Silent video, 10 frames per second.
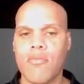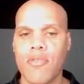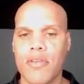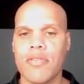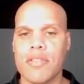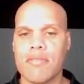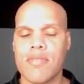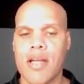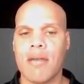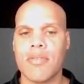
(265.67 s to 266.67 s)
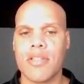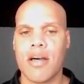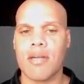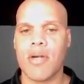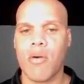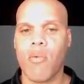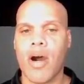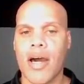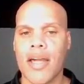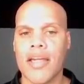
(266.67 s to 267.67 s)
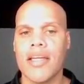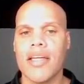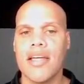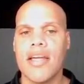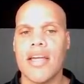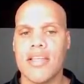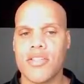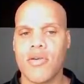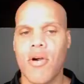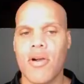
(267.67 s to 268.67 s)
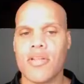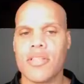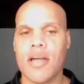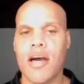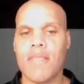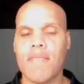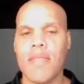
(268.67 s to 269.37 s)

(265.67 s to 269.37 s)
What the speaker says: briefly stop and talk about why it's so hard to stop.